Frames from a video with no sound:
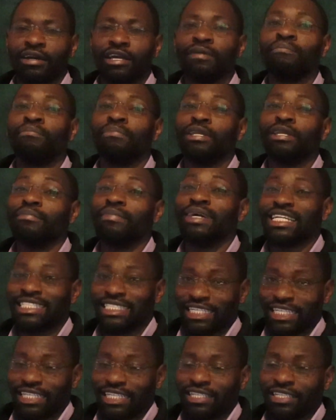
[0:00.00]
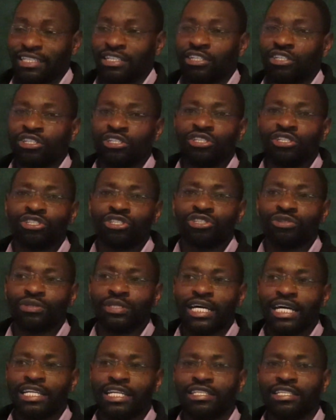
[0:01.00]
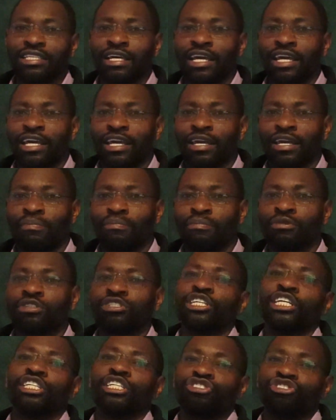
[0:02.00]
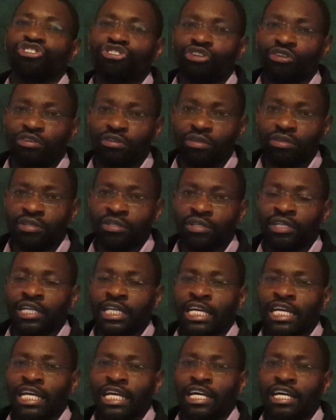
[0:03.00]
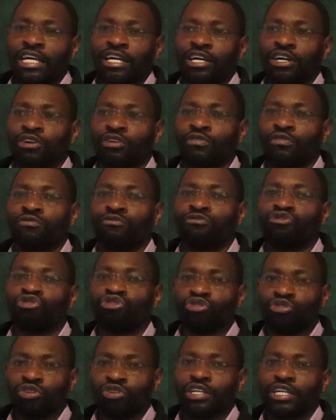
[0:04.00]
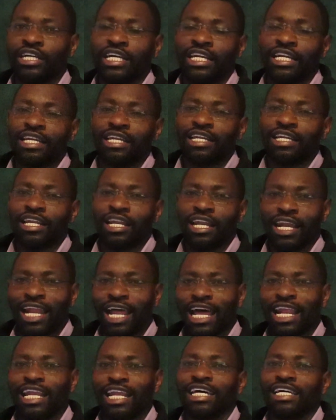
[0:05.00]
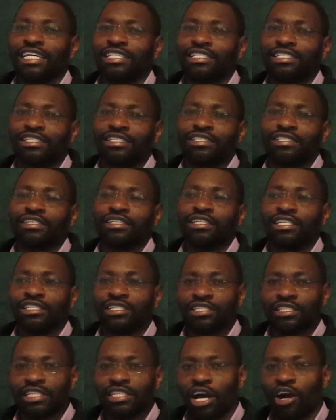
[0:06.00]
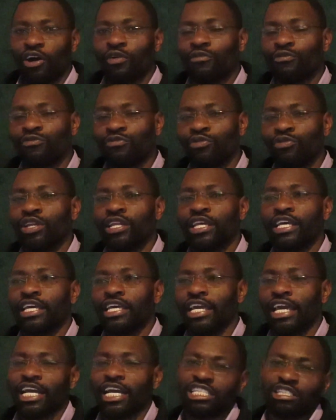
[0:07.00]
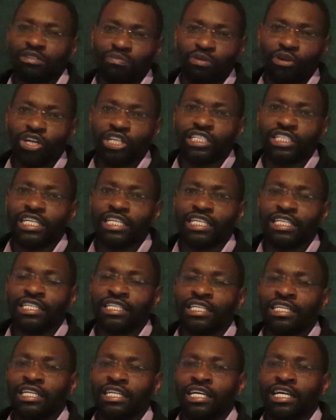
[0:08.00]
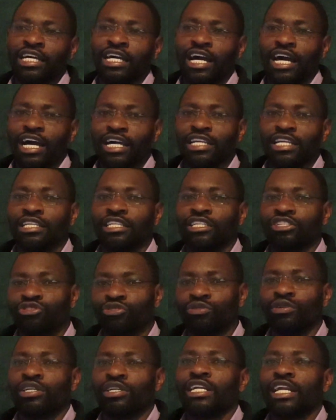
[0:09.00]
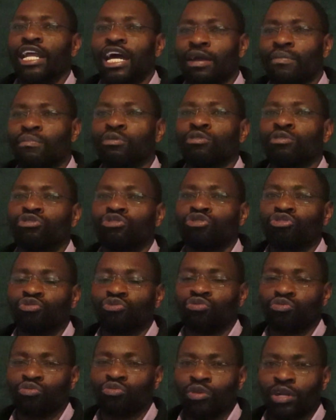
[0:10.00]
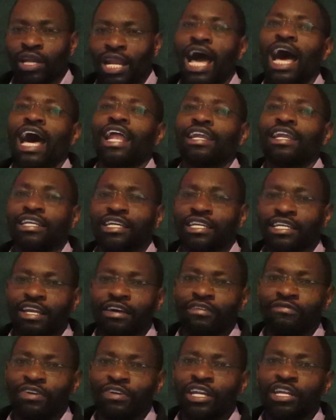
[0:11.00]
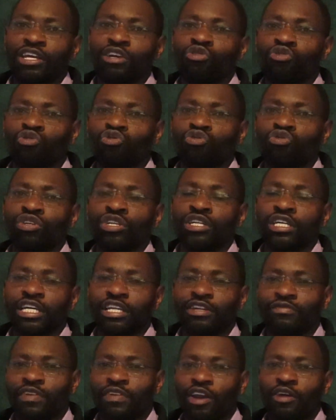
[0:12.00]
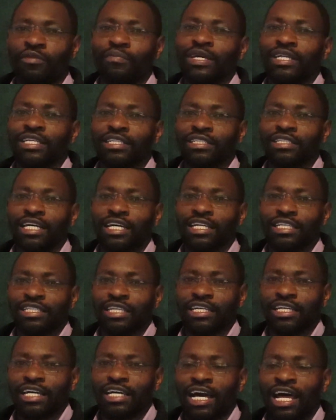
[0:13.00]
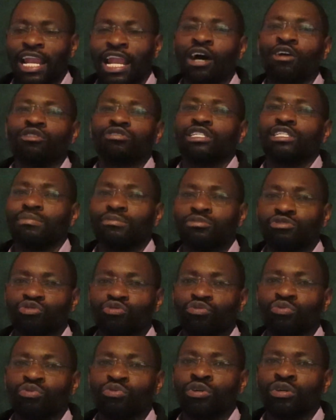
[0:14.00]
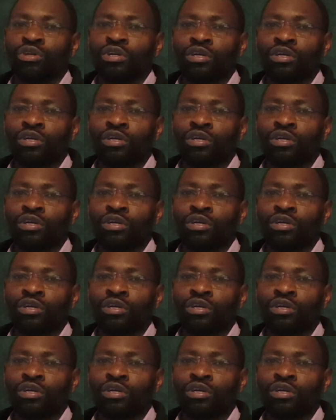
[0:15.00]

implemented so that the potential of children, learners, is now fully exploited and the children are able to learn in a very good environment that allows them to